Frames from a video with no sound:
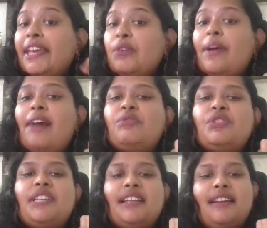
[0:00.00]
you have
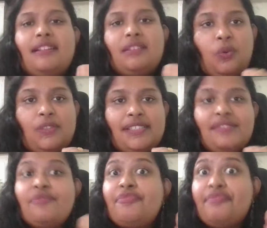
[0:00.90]
to declare
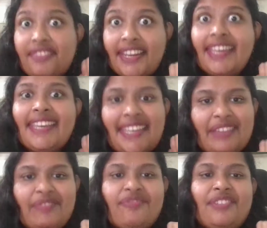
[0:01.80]
those free
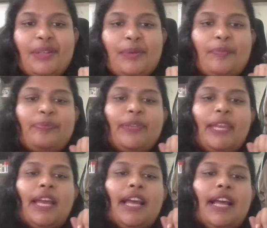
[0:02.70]
gift.
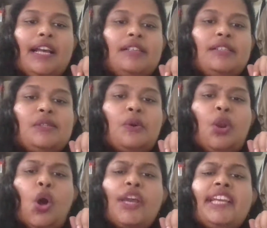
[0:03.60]
So
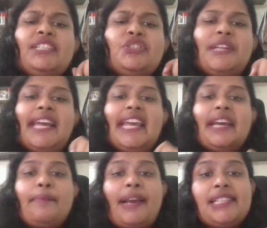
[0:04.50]
logging to the
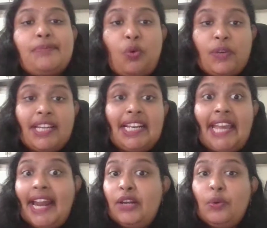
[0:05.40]
income tax portal
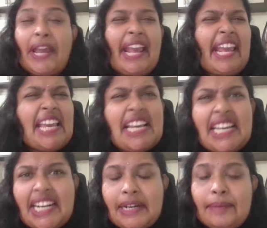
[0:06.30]
can look
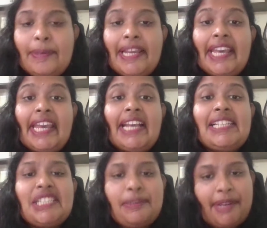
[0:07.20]
incredibly
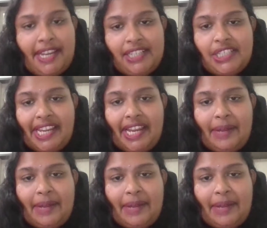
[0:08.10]
intimidating.